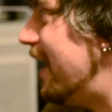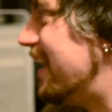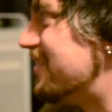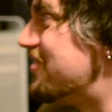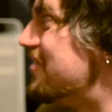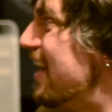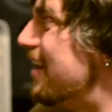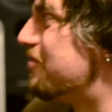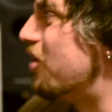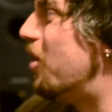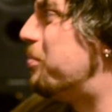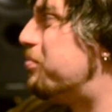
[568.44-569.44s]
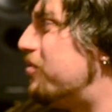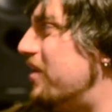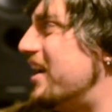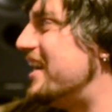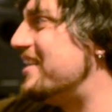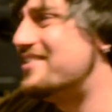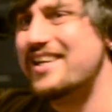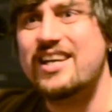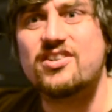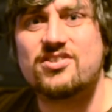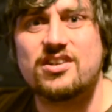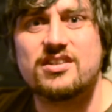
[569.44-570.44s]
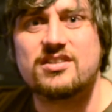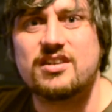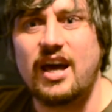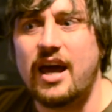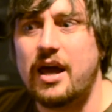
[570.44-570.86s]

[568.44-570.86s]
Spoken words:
as I say, I've got a pretty decent